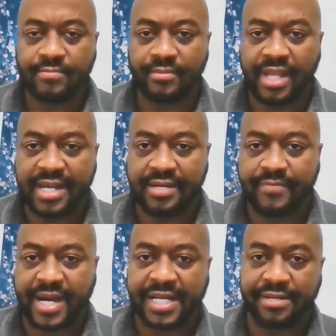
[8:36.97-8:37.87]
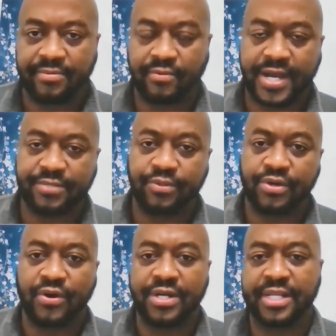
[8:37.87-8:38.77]
the body of Christ, we
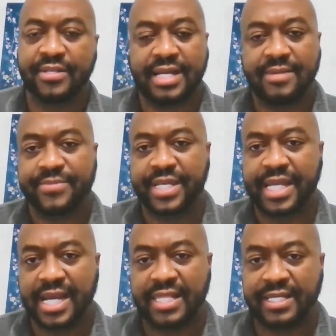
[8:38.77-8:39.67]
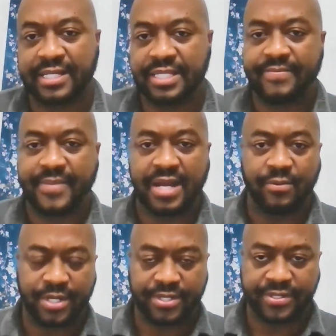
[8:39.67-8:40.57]
all need to come together. It doesn't matter
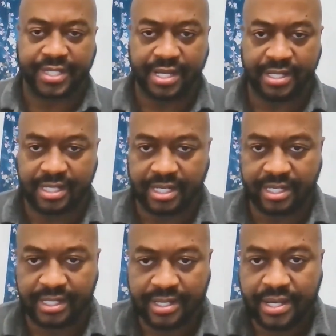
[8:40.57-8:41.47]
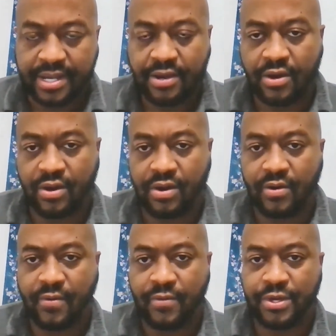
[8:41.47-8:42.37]
what your skin color
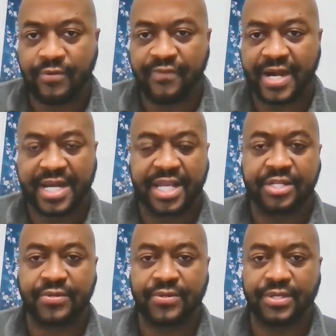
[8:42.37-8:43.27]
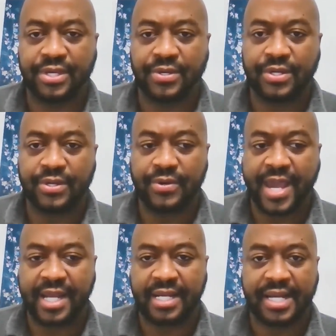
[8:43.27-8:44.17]
or your financial, your
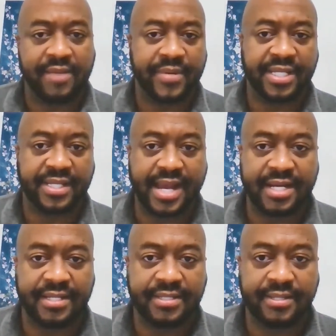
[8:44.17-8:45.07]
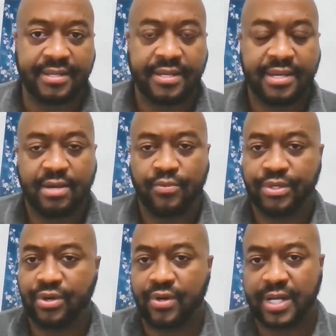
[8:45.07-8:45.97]
economic status. We
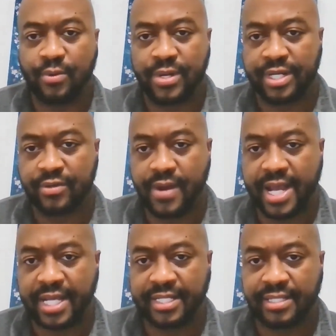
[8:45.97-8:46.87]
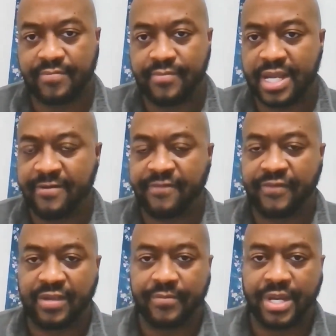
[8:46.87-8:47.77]
all are one in Christ. Male,
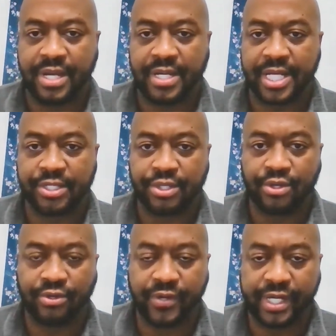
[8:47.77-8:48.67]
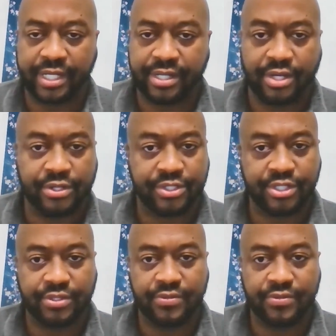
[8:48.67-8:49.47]
female, there's no Greek or Jew.